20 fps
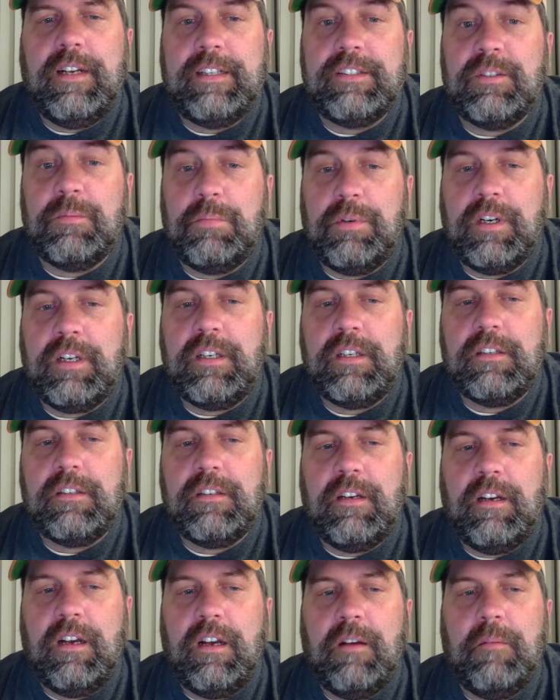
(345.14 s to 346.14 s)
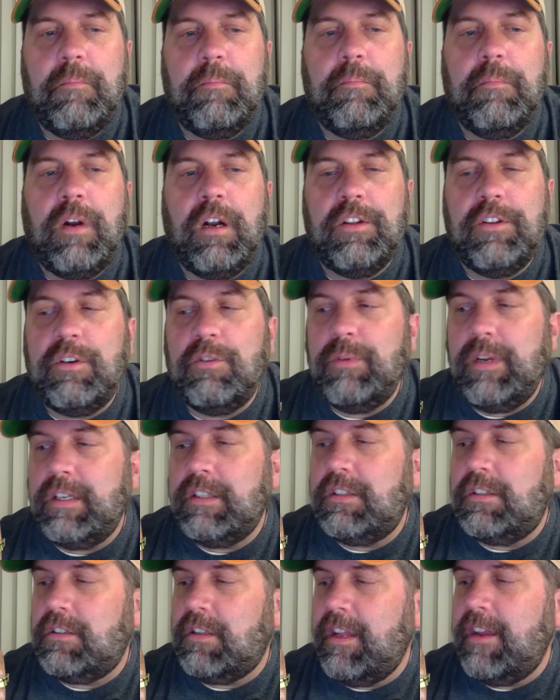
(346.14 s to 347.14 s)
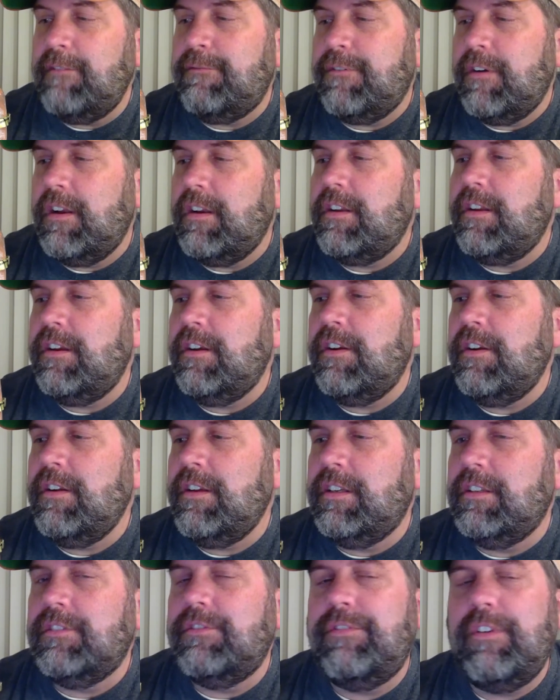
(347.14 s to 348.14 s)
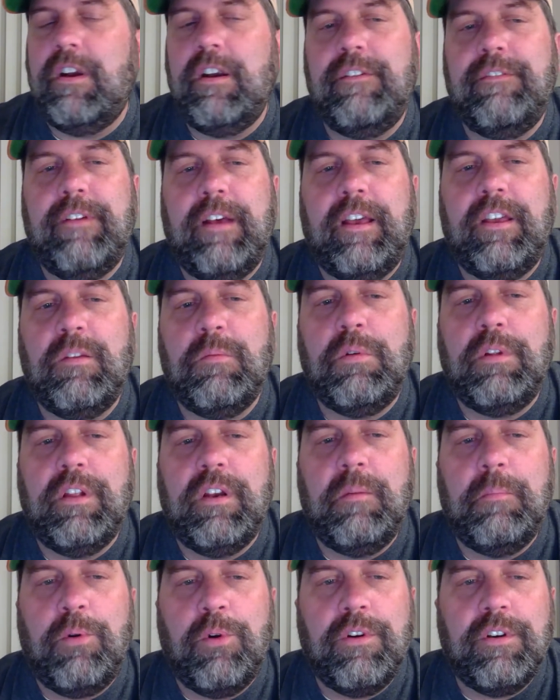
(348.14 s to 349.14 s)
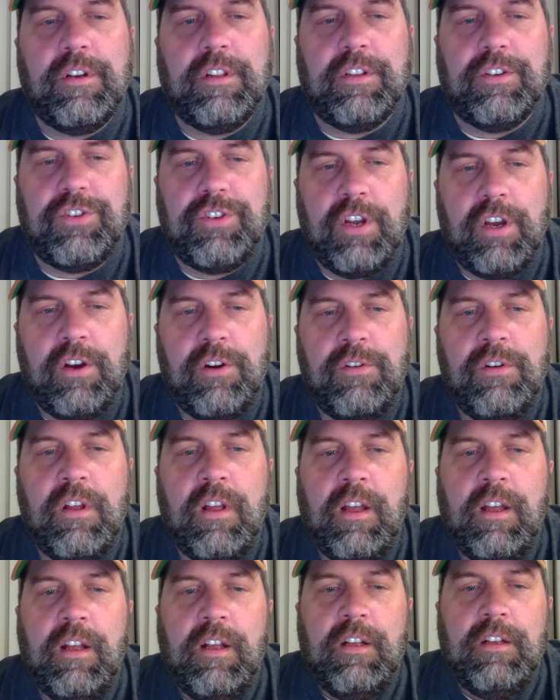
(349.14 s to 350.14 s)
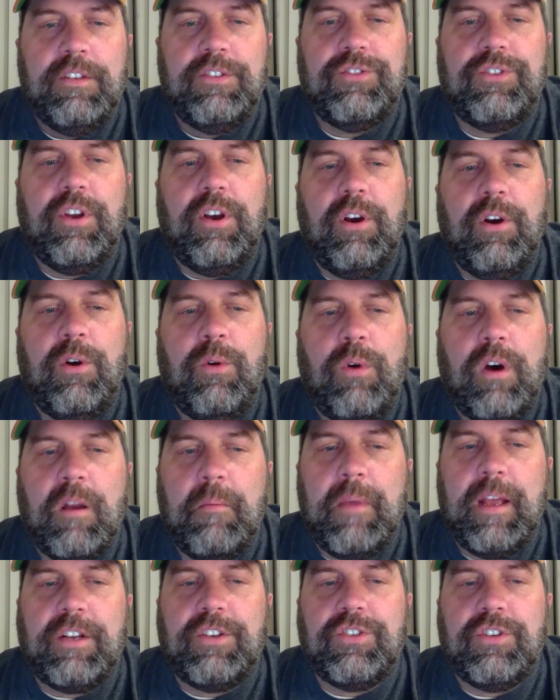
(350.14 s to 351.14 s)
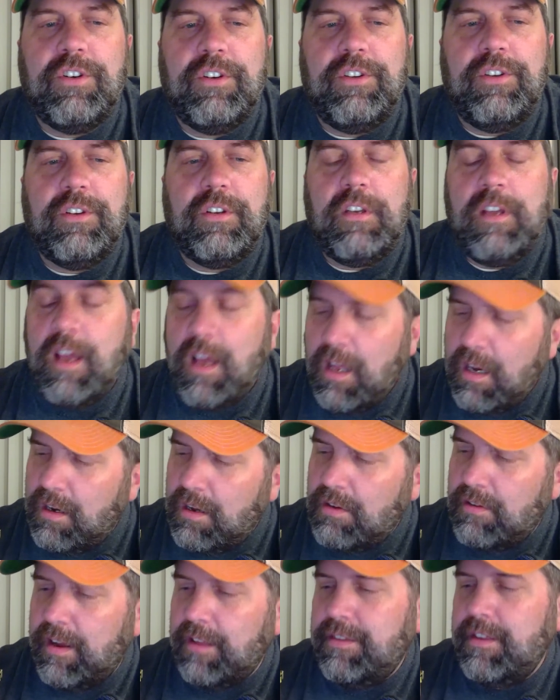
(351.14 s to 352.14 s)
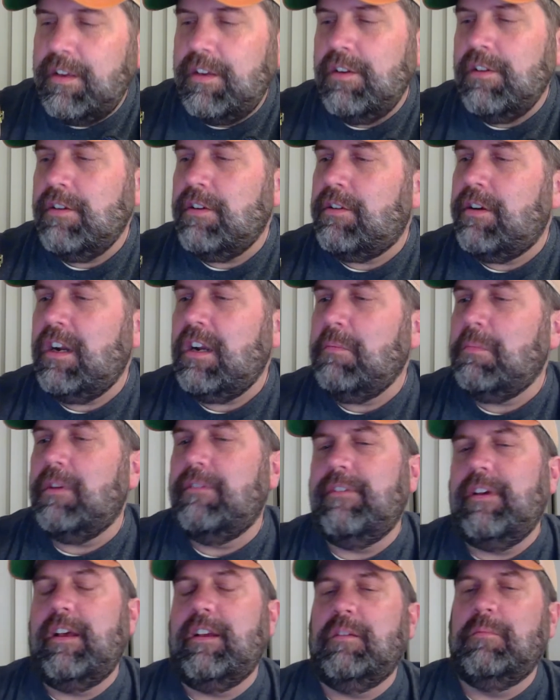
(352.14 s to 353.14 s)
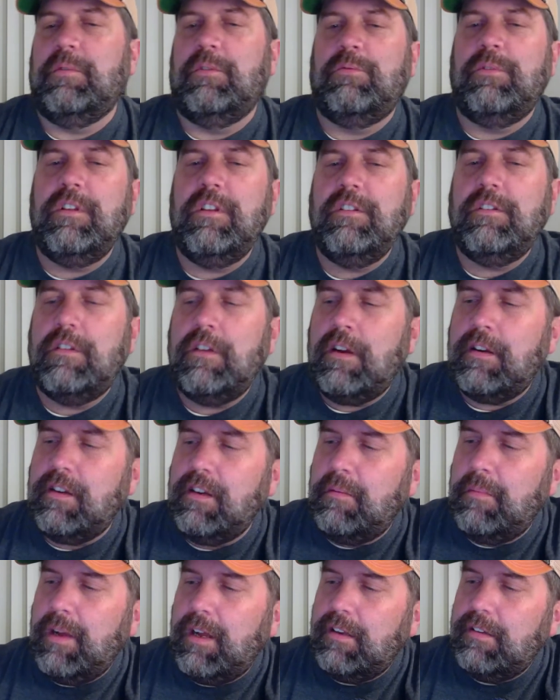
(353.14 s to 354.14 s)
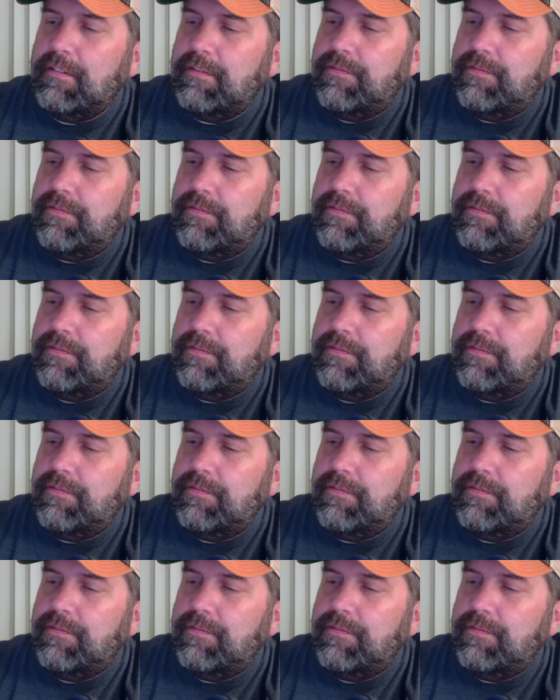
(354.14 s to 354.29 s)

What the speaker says: brick. Our little red clay friend here is very valuable and important to the show. So want to make sure I think you're incredibly valuable. What are you talking about?